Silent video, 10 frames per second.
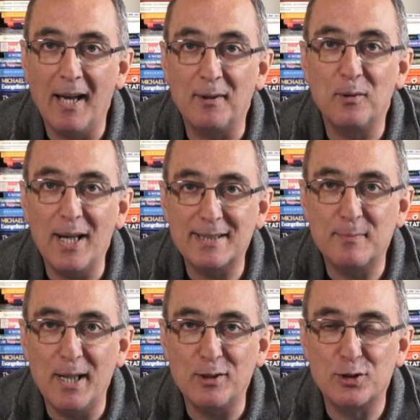let's
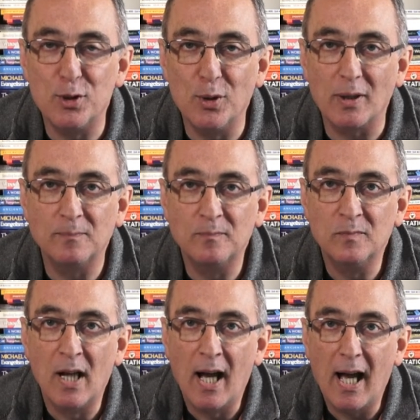make sure
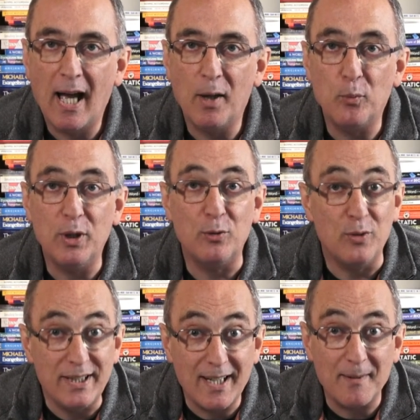we
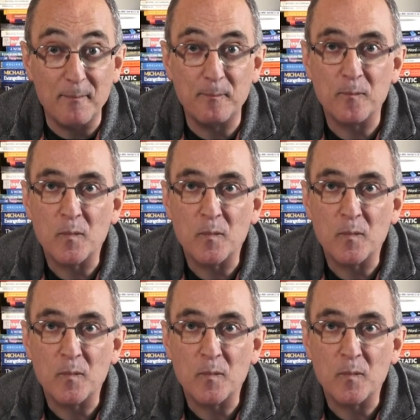read it.